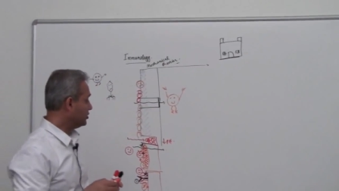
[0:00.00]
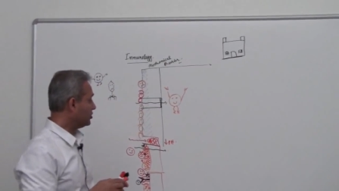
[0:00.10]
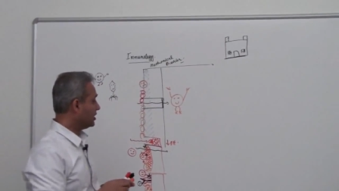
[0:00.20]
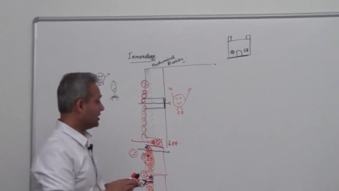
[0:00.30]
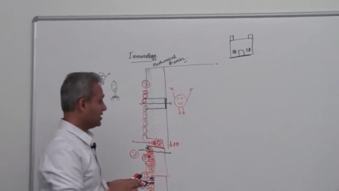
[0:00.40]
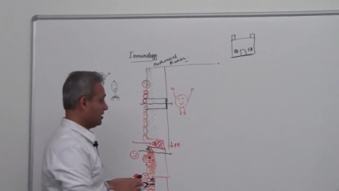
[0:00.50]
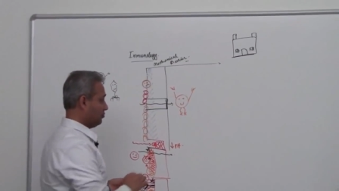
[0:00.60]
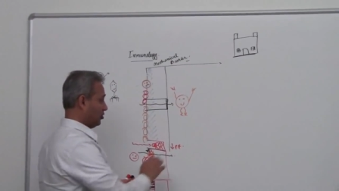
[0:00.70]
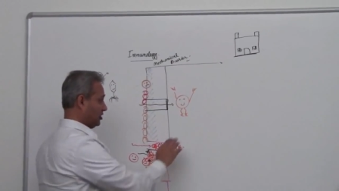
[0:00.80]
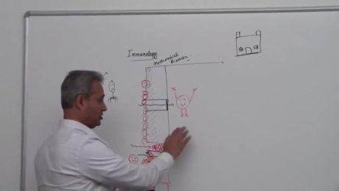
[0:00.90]
Do you think that our
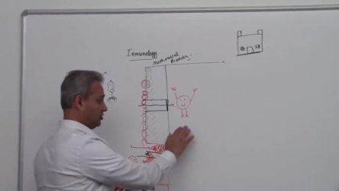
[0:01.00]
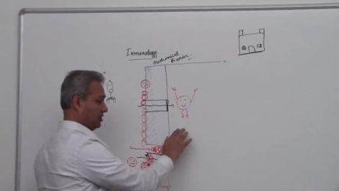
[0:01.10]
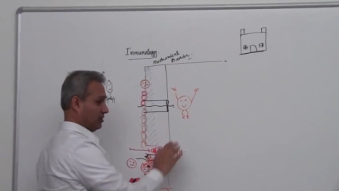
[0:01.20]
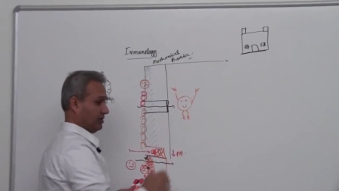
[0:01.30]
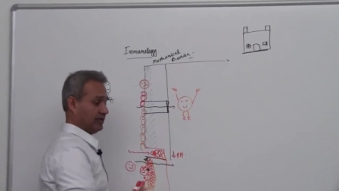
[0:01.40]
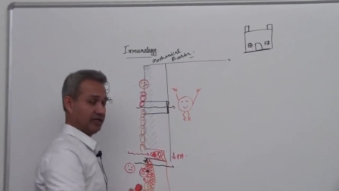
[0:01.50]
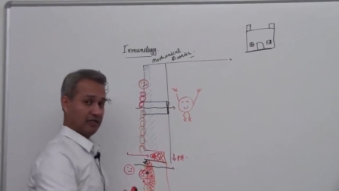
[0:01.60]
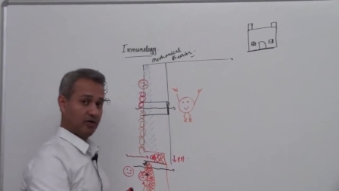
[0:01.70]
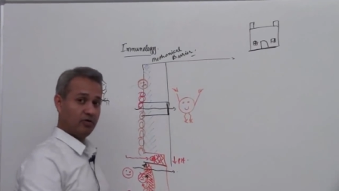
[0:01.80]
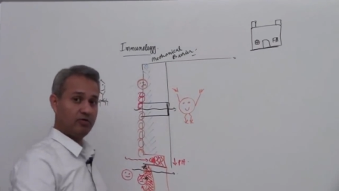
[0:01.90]
body should now let
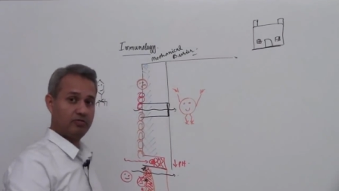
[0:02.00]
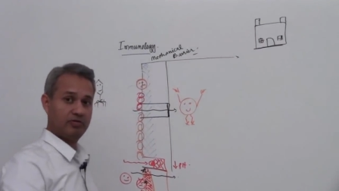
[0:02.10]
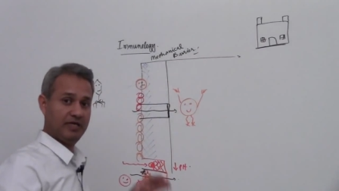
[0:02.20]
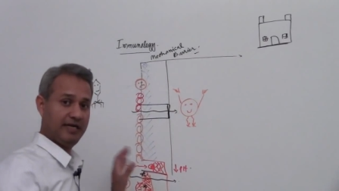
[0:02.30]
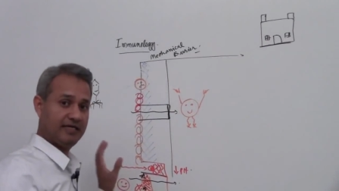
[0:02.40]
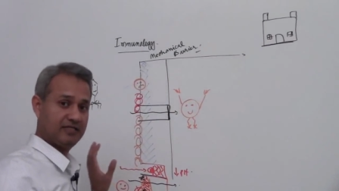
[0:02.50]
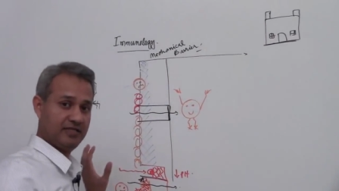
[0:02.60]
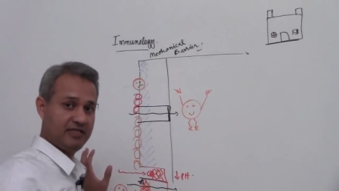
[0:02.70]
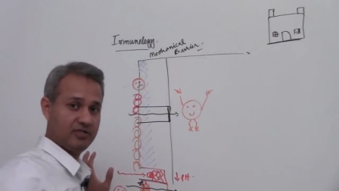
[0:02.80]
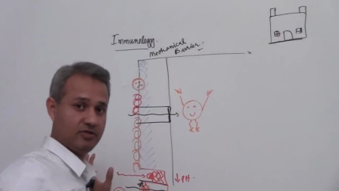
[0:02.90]
it go? He has
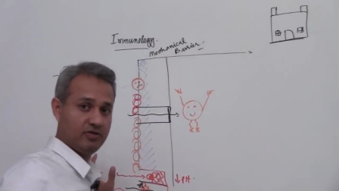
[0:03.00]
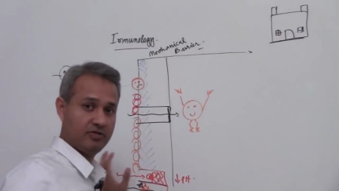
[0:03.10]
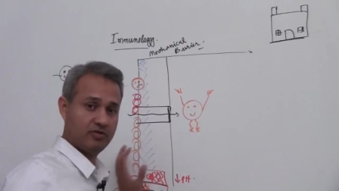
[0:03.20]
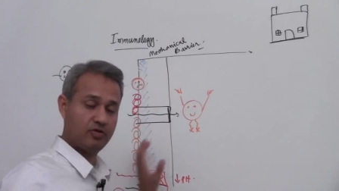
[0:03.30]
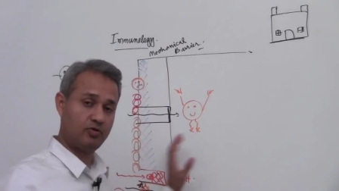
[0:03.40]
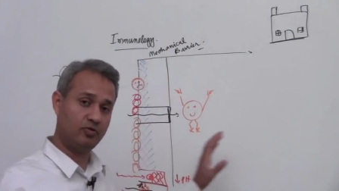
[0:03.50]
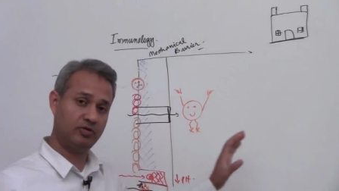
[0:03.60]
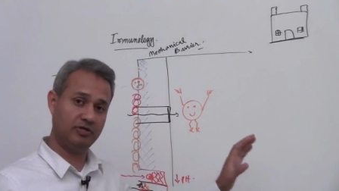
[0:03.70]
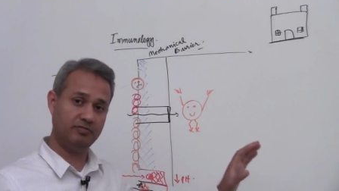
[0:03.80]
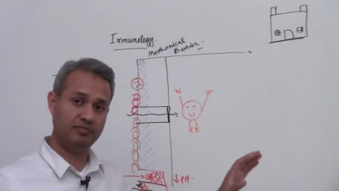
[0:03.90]
reached
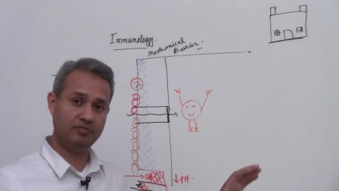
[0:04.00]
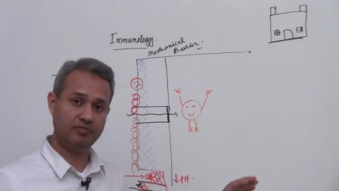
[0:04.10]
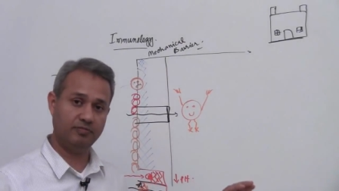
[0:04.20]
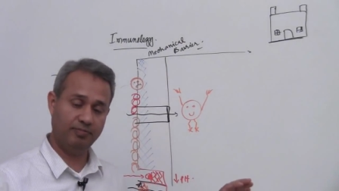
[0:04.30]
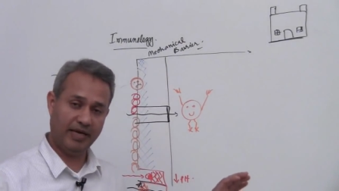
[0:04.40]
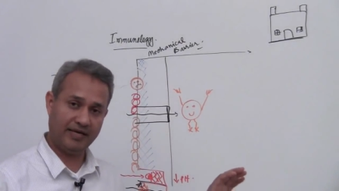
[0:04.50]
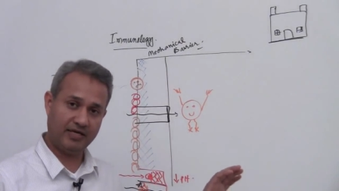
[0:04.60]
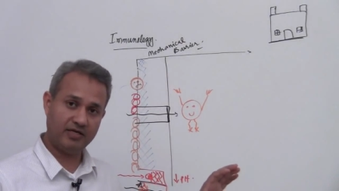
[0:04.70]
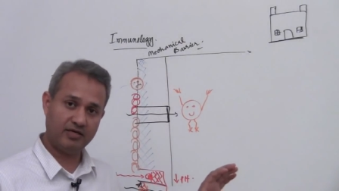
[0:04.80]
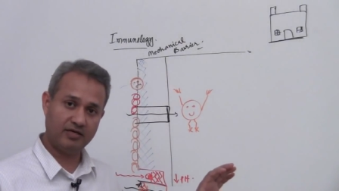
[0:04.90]
through the
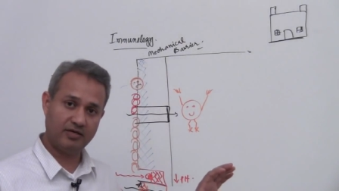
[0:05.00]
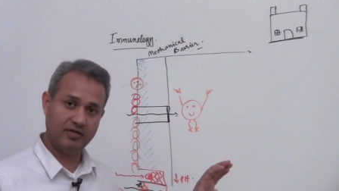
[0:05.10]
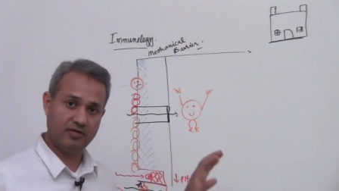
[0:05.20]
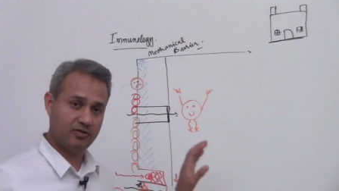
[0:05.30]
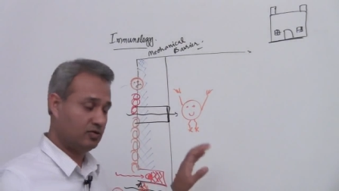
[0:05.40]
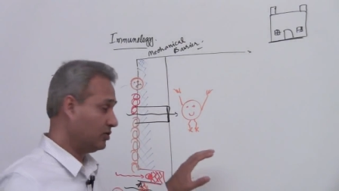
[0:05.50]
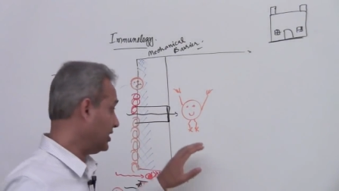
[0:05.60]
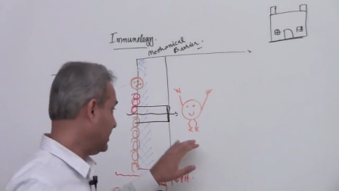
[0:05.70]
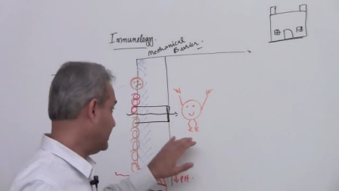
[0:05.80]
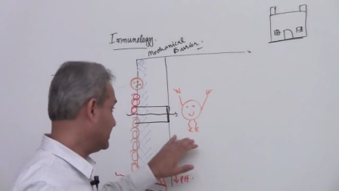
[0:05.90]
barrier. So
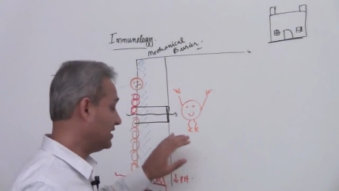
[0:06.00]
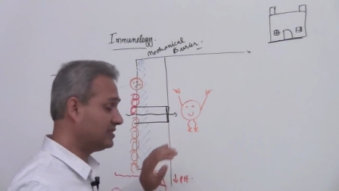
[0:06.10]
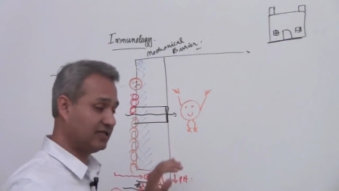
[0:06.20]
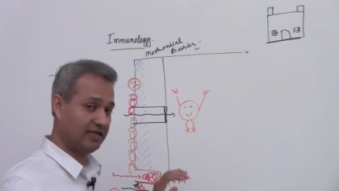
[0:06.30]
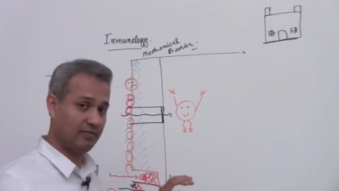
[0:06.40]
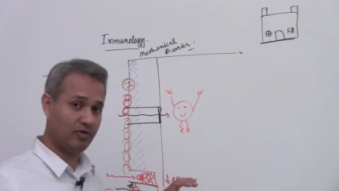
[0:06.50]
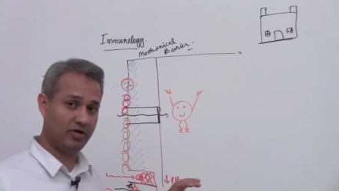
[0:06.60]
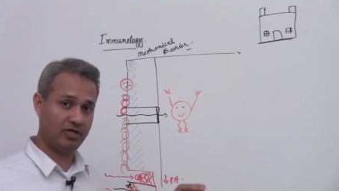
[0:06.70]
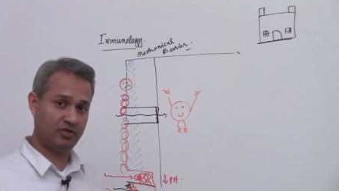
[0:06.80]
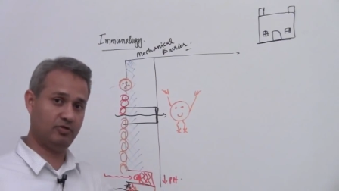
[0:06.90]
he is inside the
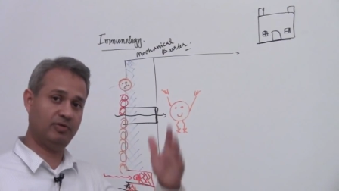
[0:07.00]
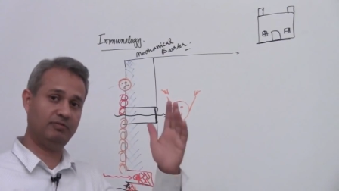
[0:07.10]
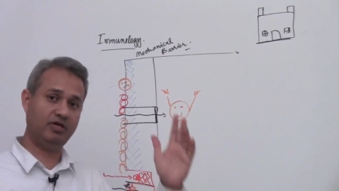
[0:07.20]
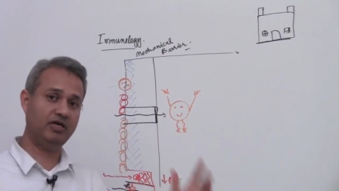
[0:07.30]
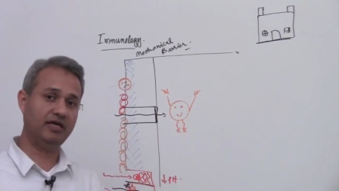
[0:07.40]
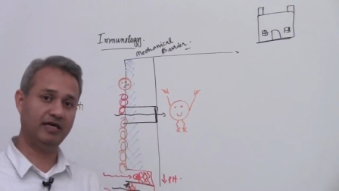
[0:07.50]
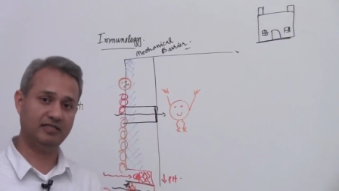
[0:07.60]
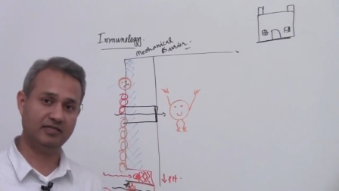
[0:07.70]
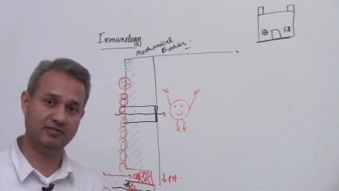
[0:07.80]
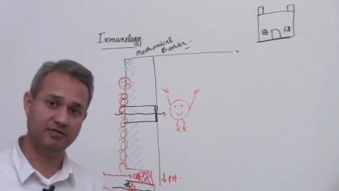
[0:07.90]
body, so maybe he
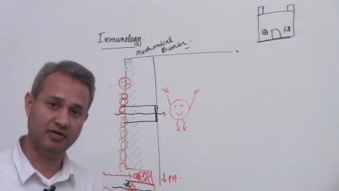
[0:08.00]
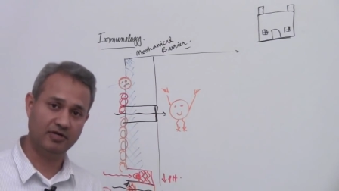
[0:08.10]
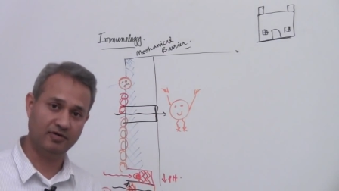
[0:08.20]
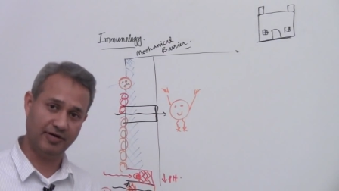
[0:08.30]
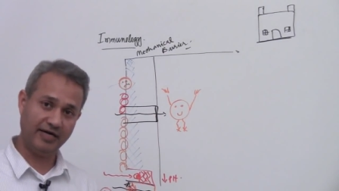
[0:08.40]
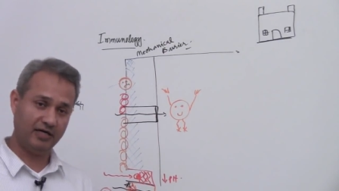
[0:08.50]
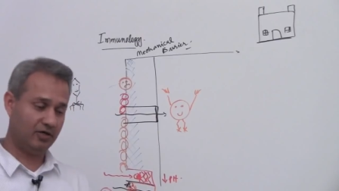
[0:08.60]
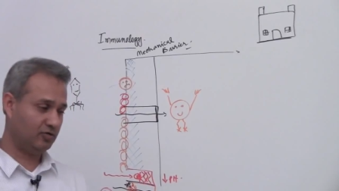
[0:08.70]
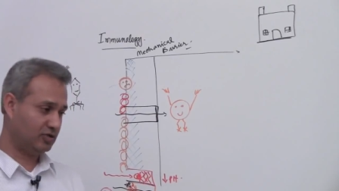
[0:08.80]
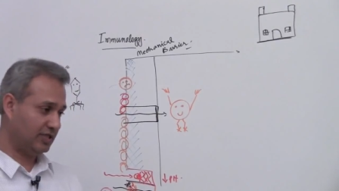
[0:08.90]
has a right
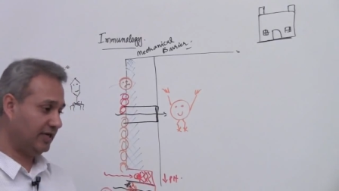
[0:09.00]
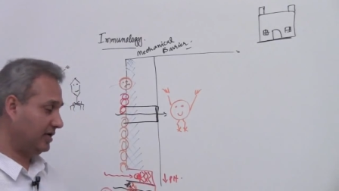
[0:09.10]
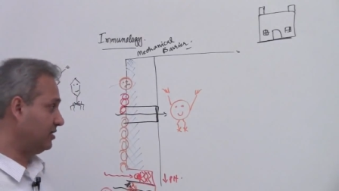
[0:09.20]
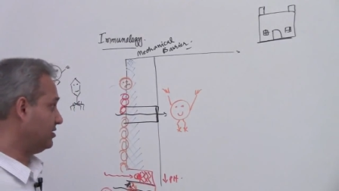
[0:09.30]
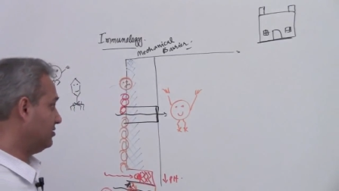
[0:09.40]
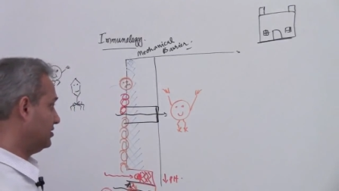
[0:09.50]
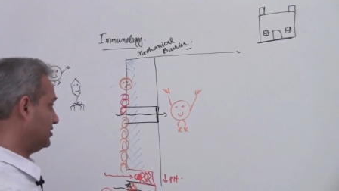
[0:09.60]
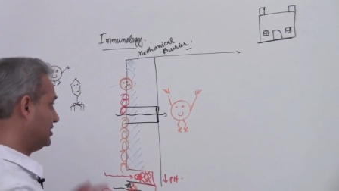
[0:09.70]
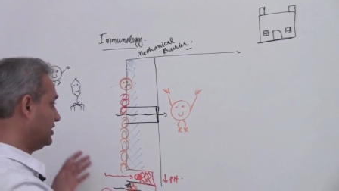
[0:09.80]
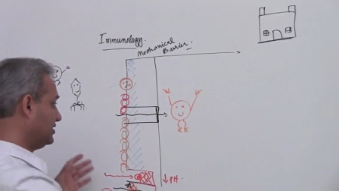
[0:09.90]
to stay in.
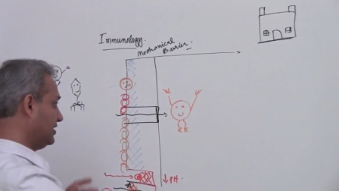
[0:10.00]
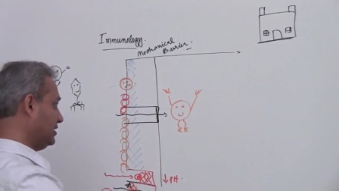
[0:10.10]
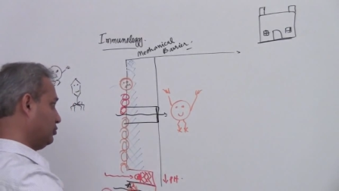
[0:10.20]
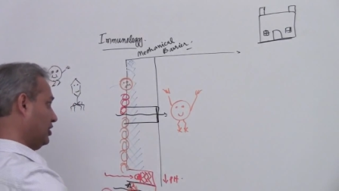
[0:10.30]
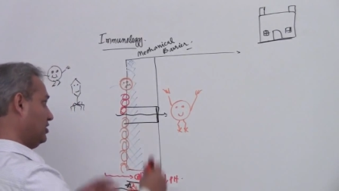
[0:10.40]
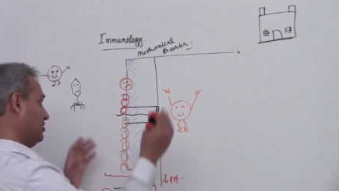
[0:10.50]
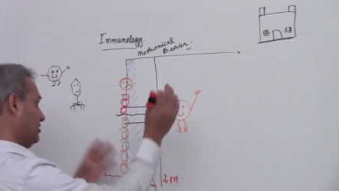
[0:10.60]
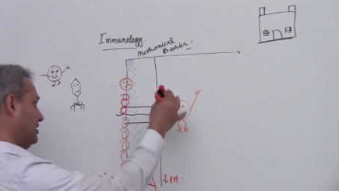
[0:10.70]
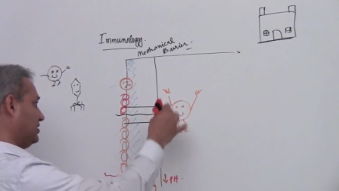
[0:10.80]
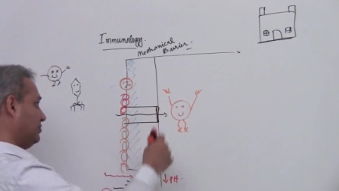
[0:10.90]
The city says, well,
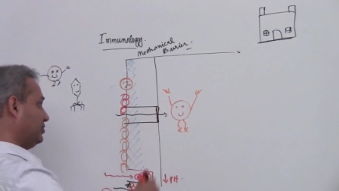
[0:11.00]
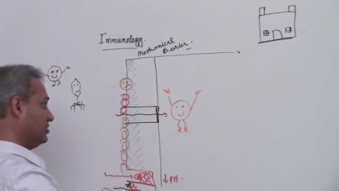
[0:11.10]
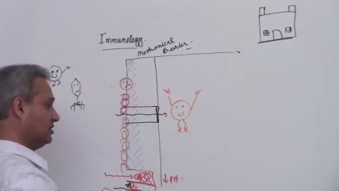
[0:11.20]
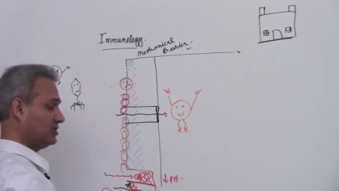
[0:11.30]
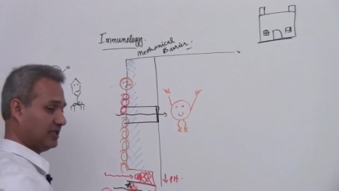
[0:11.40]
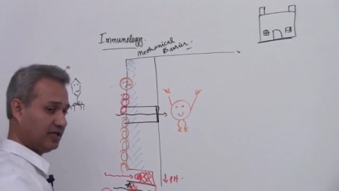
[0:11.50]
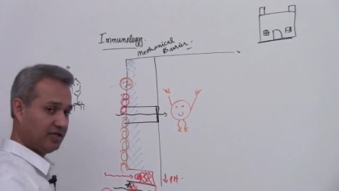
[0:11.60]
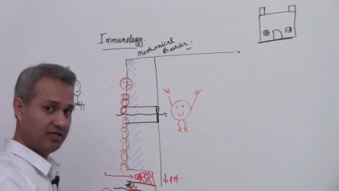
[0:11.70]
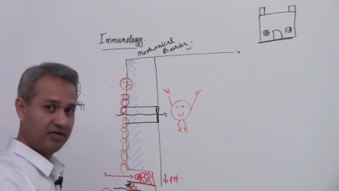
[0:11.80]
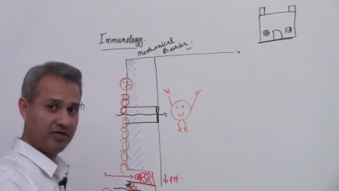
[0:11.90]
let the person stay
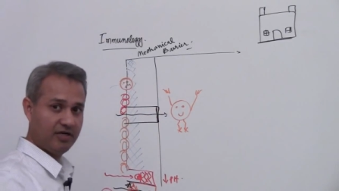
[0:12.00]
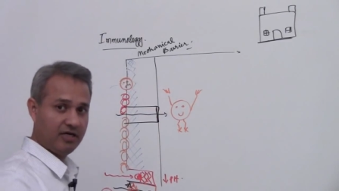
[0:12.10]
here.